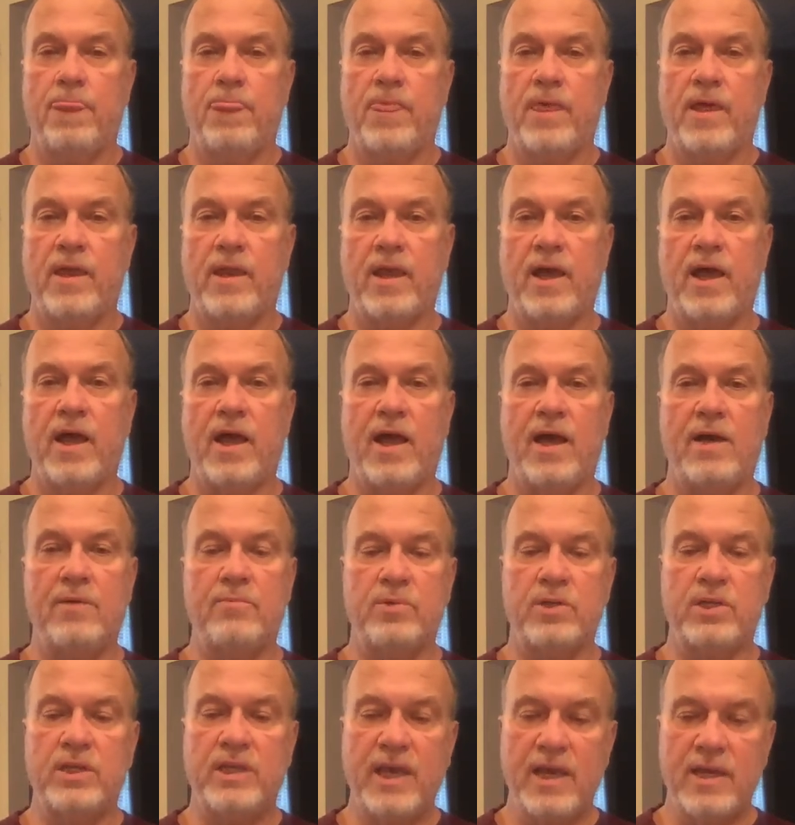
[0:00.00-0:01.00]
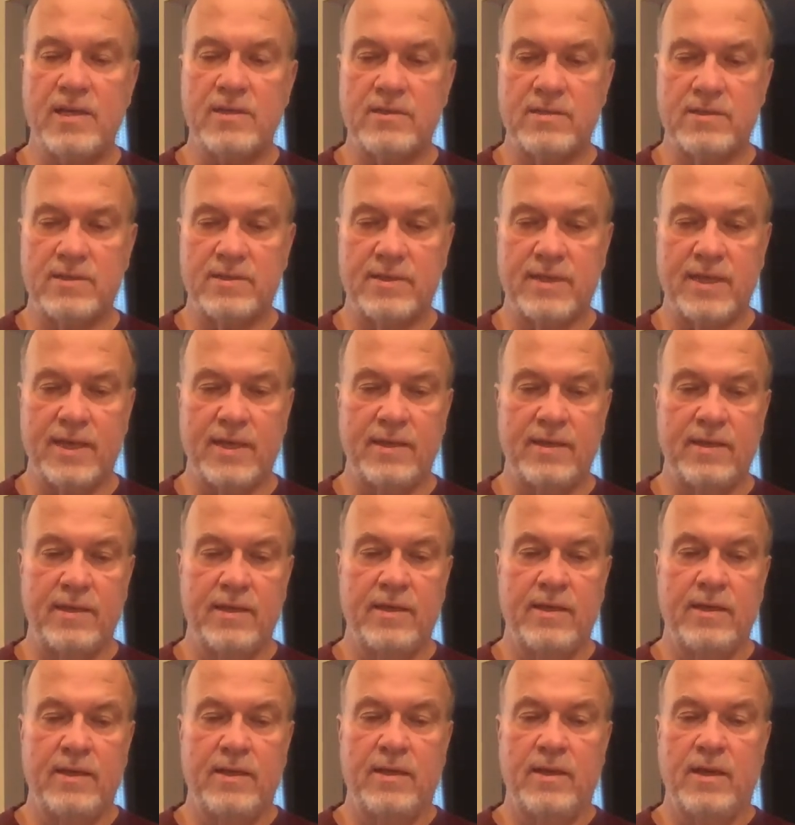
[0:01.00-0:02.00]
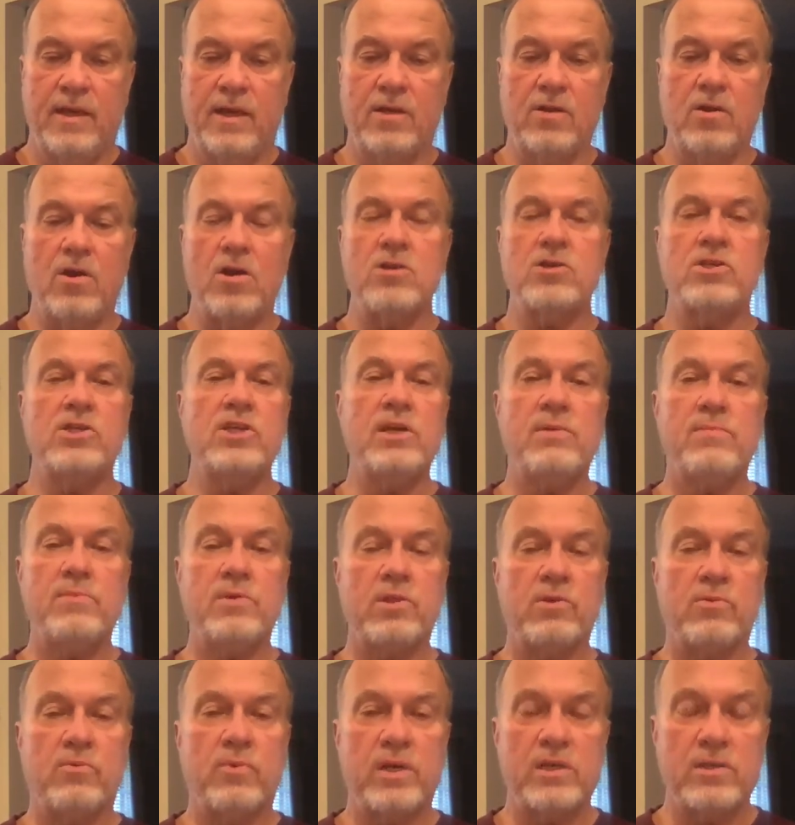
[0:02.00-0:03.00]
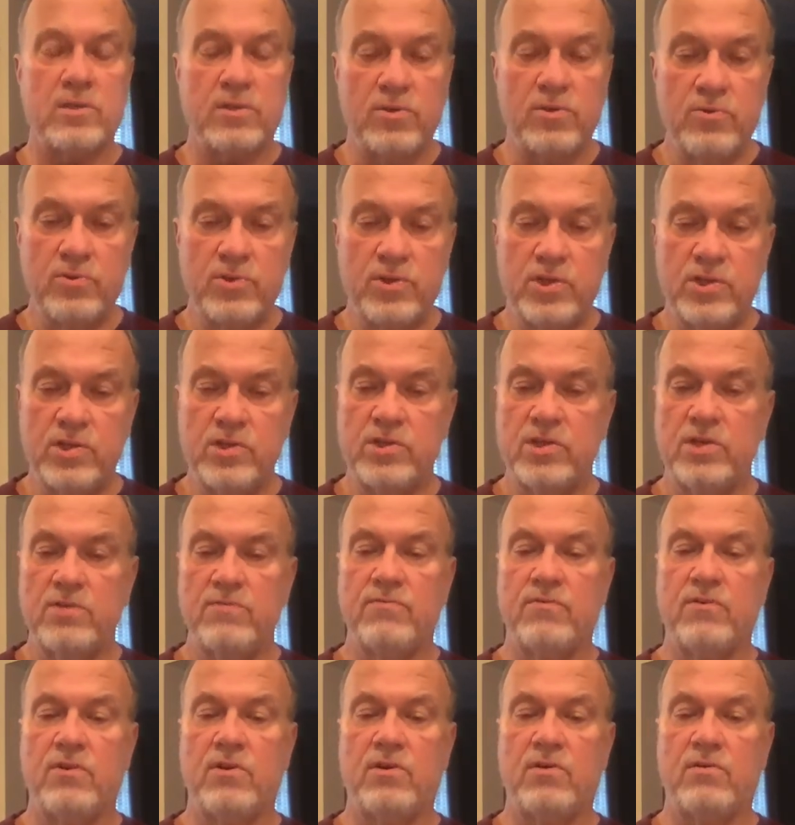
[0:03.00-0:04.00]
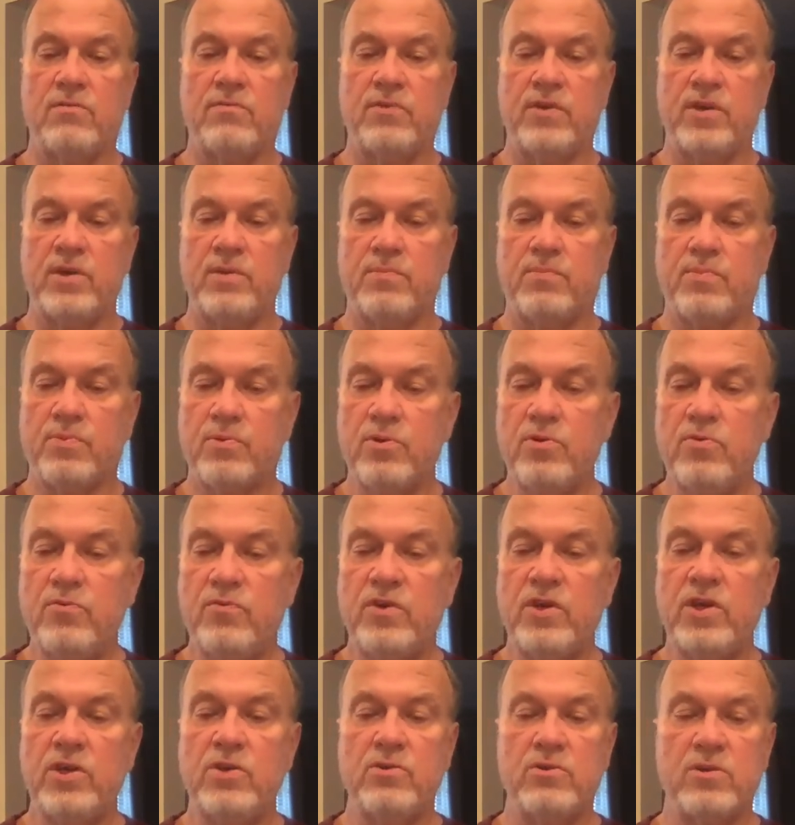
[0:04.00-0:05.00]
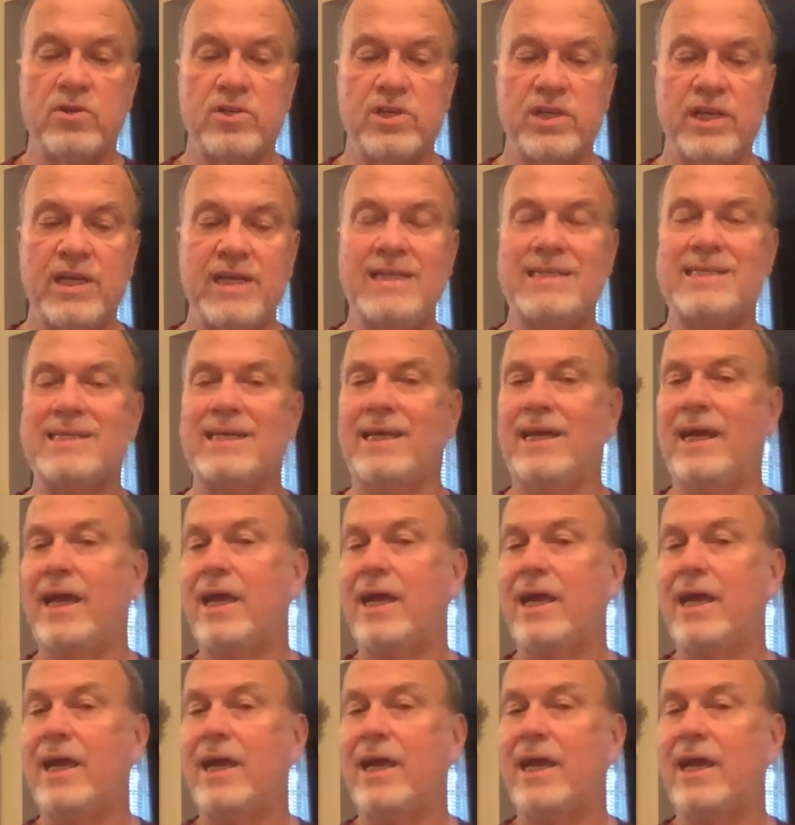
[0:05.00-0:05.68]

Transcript: And I, would guess that a large number of the resolutions involve improving or changing